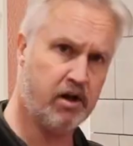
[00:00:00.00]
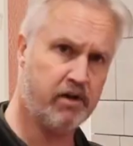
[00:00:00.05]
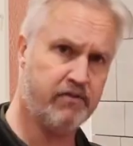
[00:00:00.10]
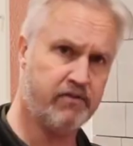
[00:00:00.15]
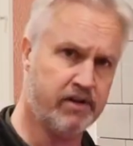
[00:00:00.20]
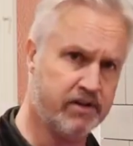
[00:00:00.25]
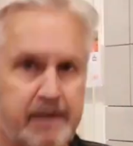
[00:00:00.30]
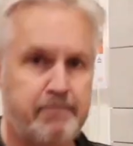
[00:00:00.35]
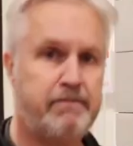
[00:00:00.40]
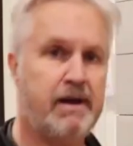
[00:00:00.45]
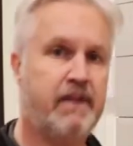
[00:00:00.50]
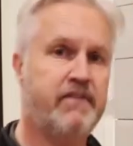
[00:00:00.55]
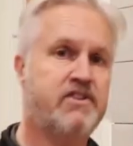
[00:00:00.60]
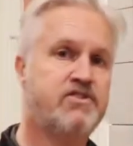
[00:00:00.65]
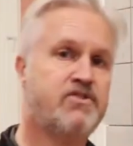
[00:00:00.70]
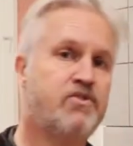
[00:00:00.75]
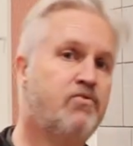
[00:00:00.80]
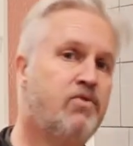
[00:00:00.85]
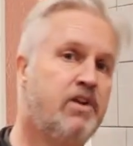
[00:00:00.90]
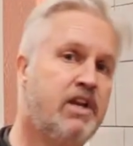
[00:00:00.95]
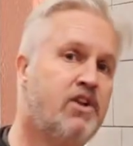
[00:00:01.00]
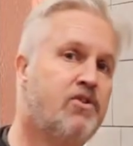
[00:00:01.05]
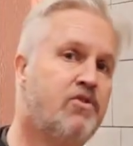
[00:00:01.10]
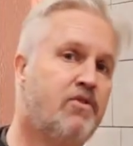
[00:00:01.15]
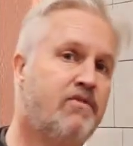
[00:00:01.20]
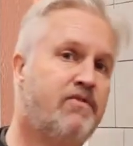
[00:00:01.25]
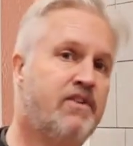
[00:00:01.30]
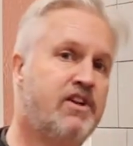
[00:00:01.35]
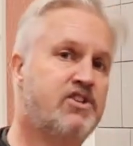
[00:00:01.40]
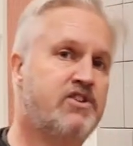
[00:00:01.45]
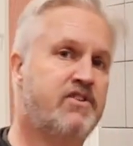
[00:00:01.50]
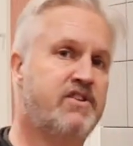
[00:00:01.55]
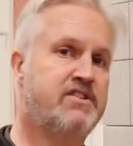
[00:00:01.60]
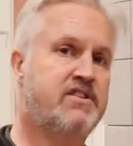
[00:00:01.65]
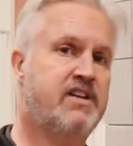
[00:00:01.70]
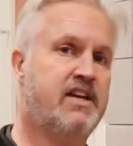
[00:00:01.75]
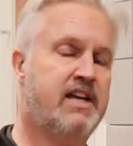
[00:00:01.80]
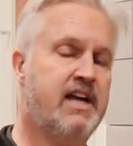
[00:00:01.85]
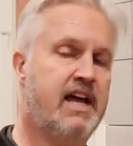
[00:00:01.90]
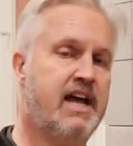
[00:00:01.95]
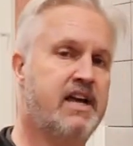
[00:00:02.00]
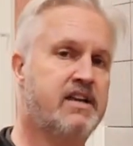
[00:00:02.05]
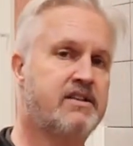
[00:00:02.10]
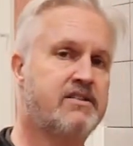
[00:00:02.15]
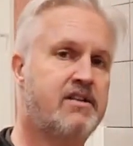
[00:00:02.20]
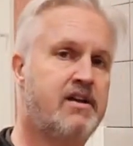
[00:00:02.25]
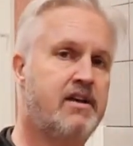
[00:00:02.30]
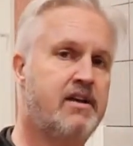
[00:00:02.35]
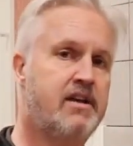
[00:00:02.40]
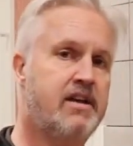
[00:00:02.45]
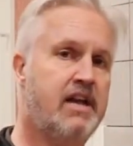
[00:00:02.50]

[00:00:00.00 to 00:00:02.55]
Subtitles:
like that. But there's a really cool feature this heater has.